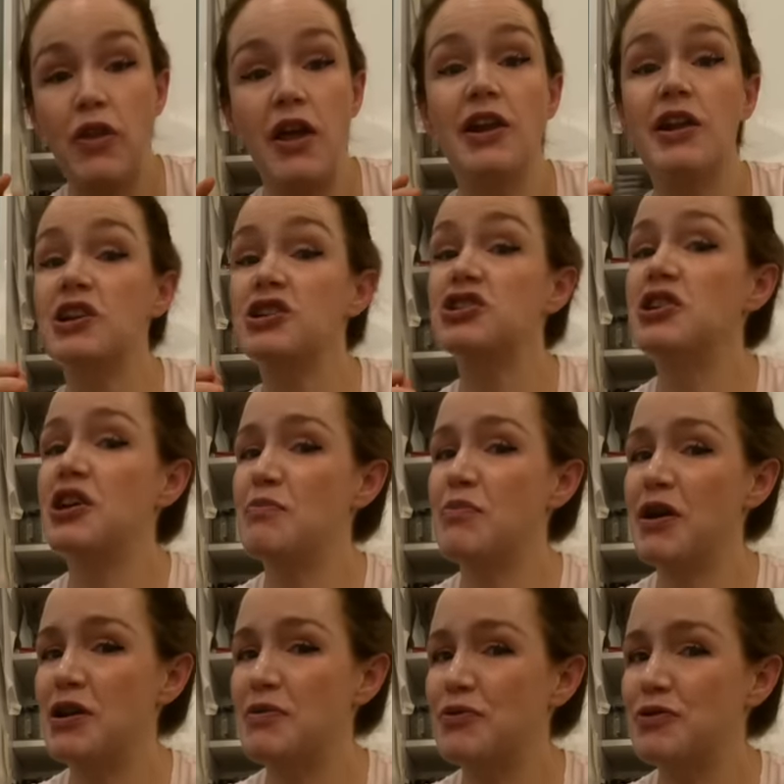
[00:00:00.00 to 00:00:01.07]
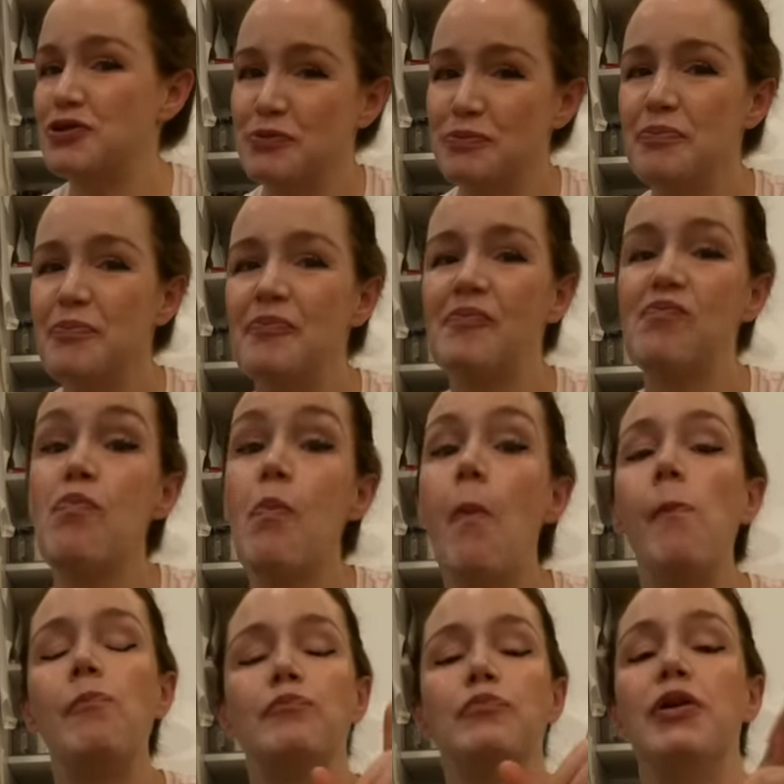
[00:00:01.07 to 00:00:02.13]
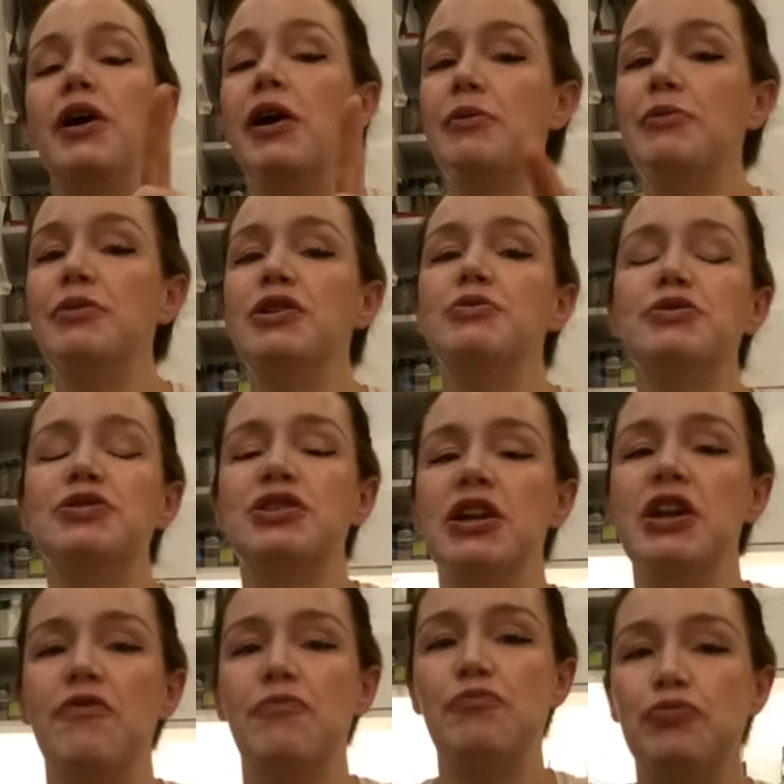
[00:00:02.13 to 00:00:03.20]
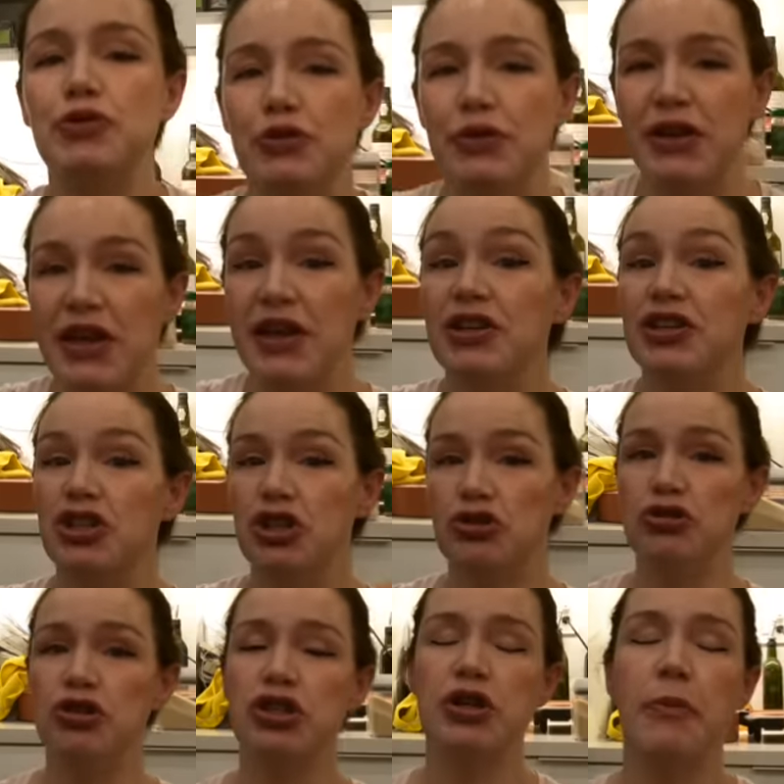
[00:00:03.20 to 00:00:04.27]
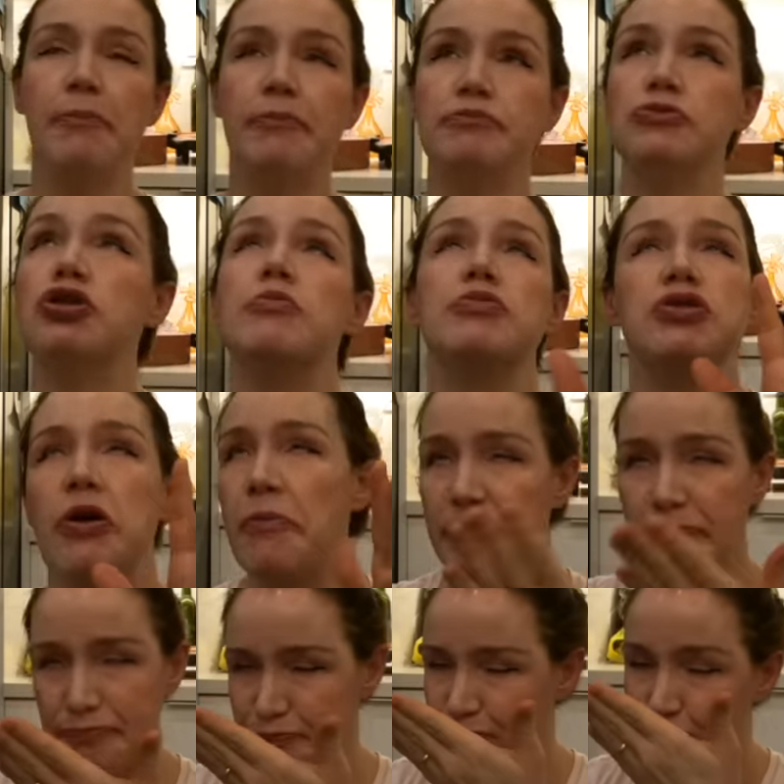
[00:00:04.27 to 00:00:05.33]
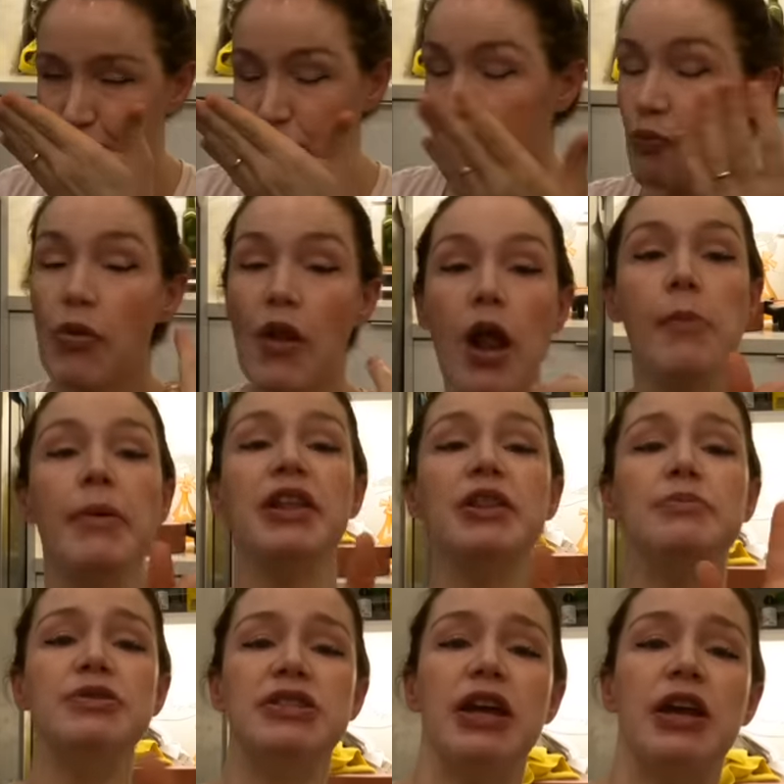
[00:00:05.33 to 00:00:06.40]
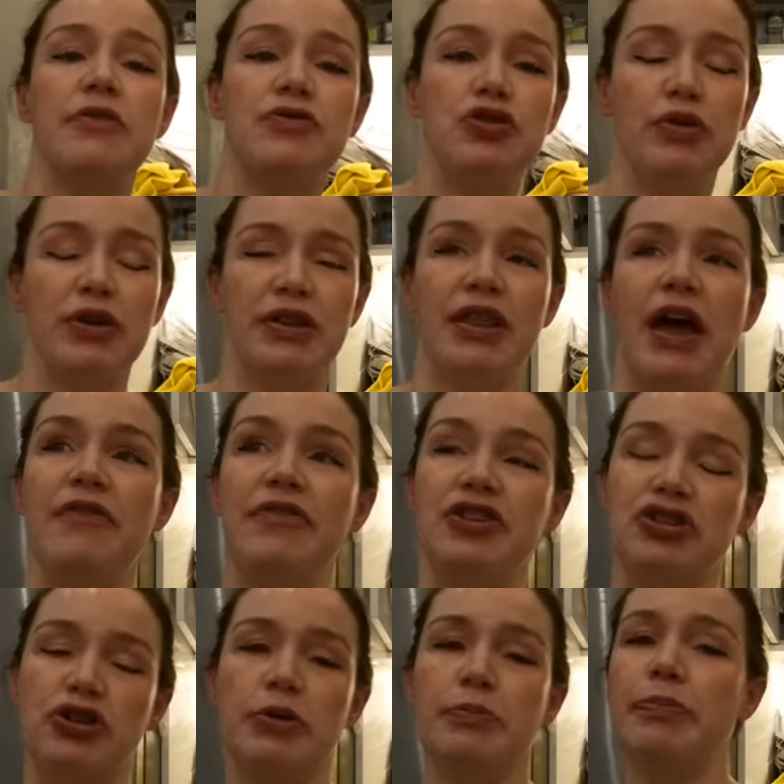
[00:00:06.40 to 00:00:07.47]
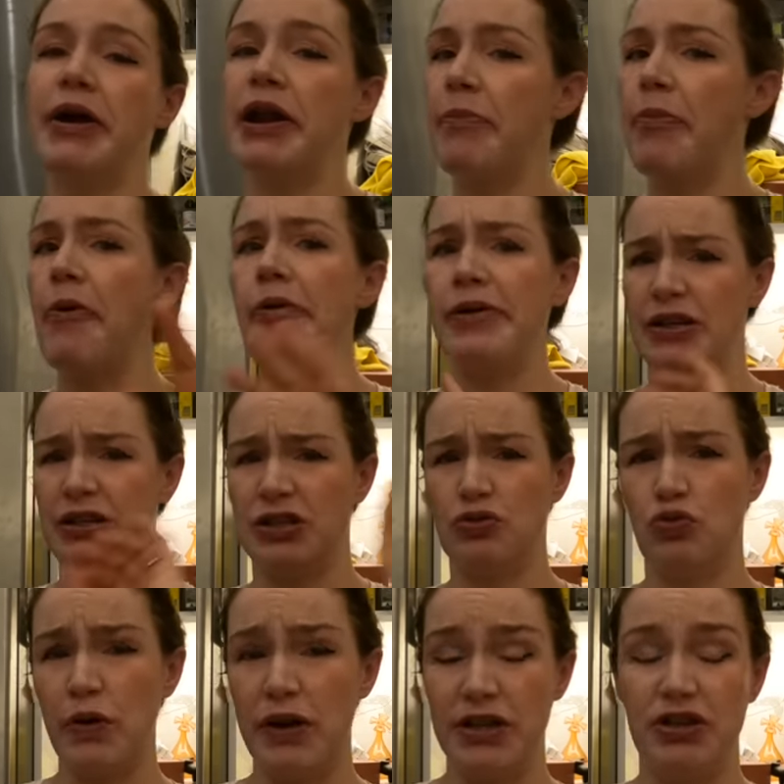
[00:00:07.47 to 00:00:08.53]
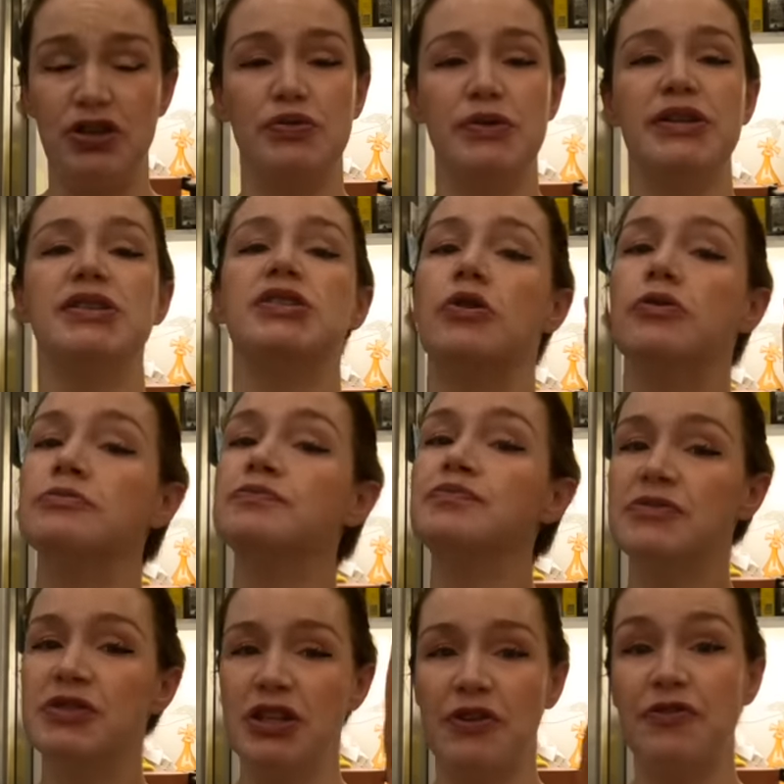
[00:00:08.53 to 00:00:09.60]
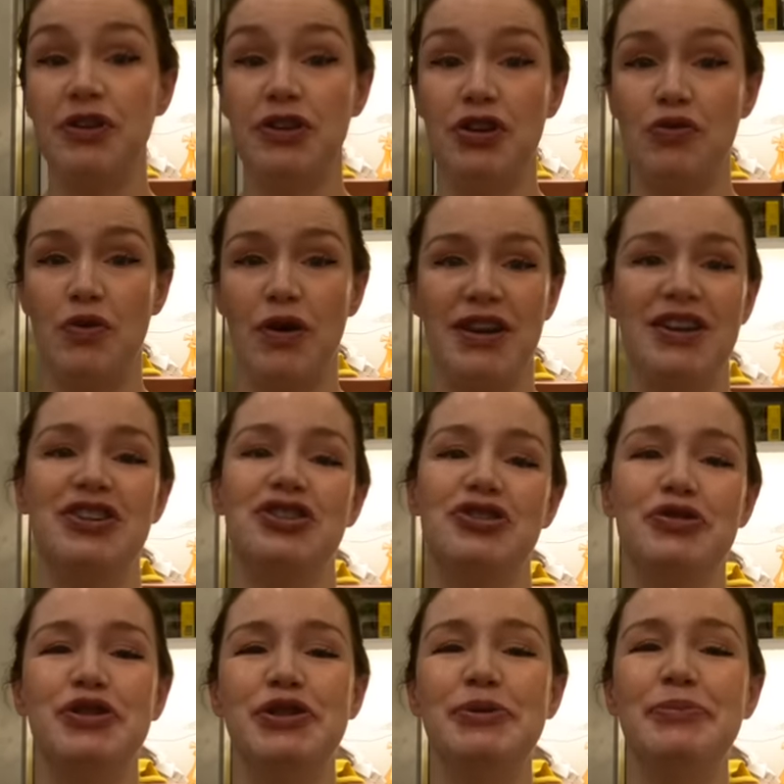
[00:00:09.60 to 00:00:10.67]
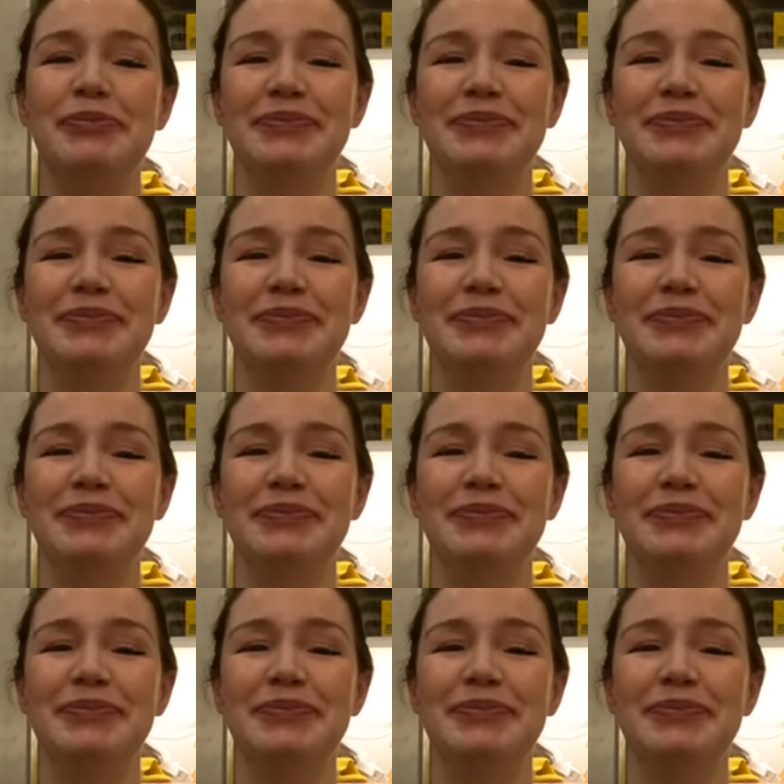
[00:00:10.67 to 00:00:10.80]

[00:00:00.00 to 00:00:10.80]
it has canned pineapple too. But I made the mistake of doing it in juice. No, I'm sorry. I made the mistake of doing the heavy syrup pineapple and it's way too sweet. So definitely do the one in juice.